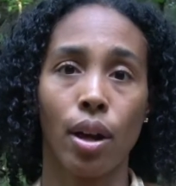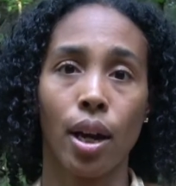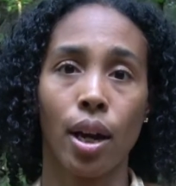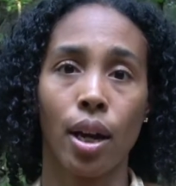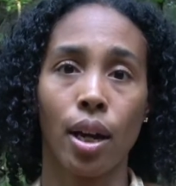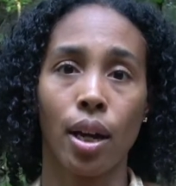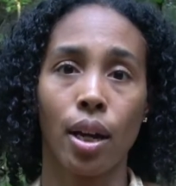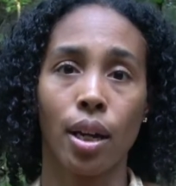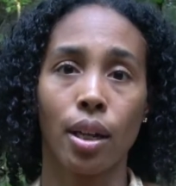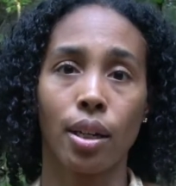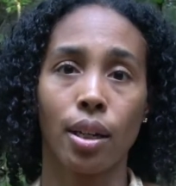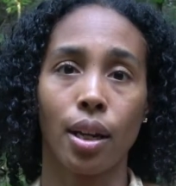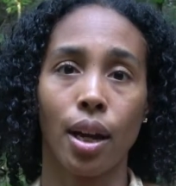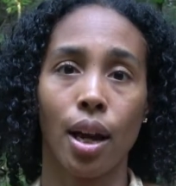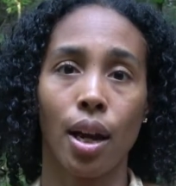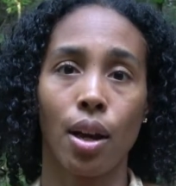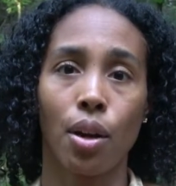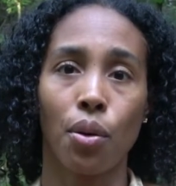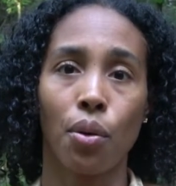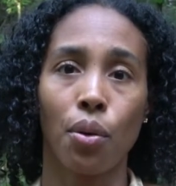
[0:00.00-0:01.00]
and
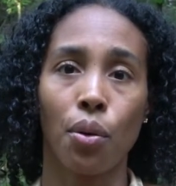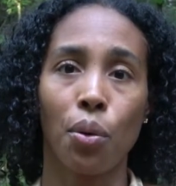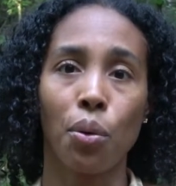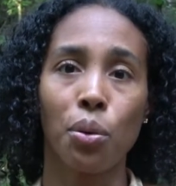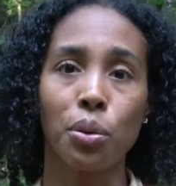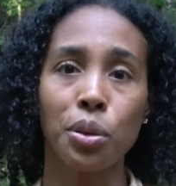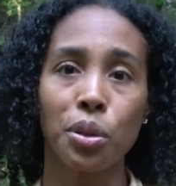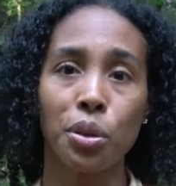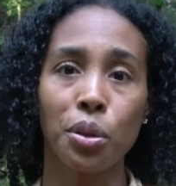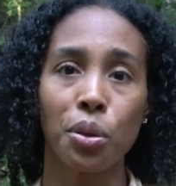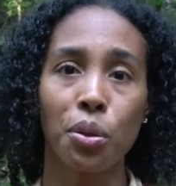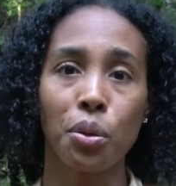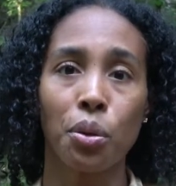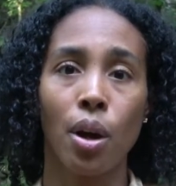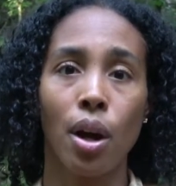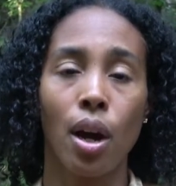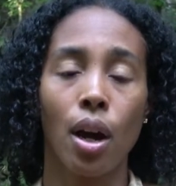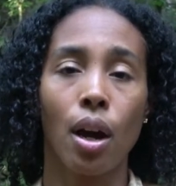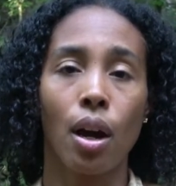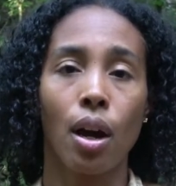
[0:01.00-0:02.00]
I also
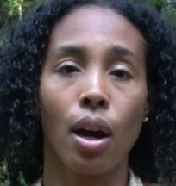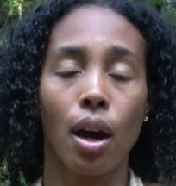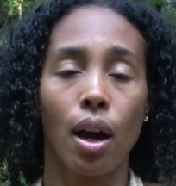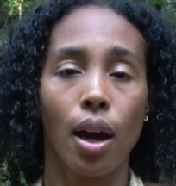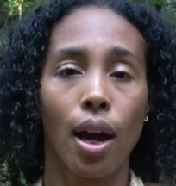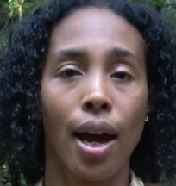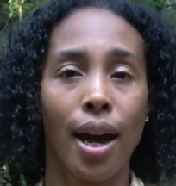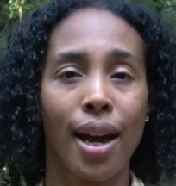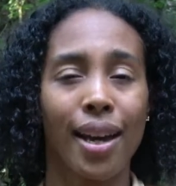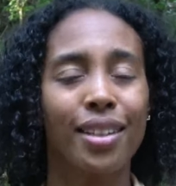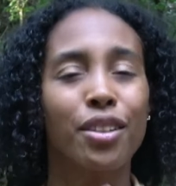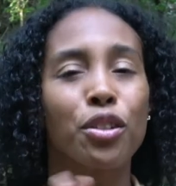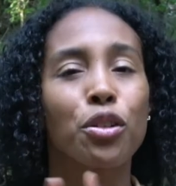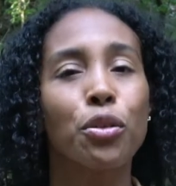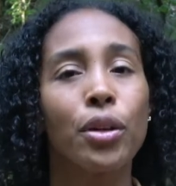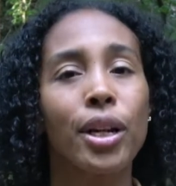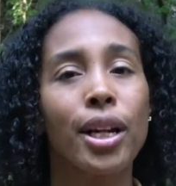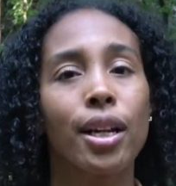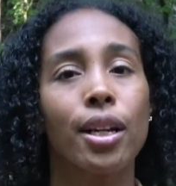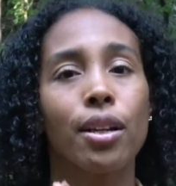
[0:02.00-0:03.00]
had
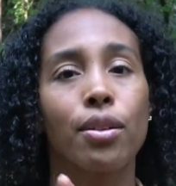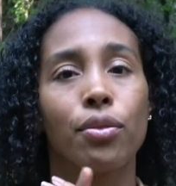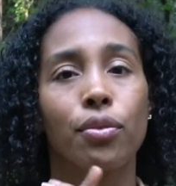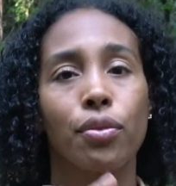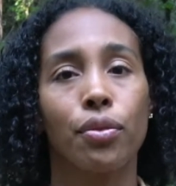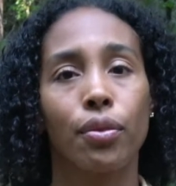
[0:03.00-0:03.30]
grief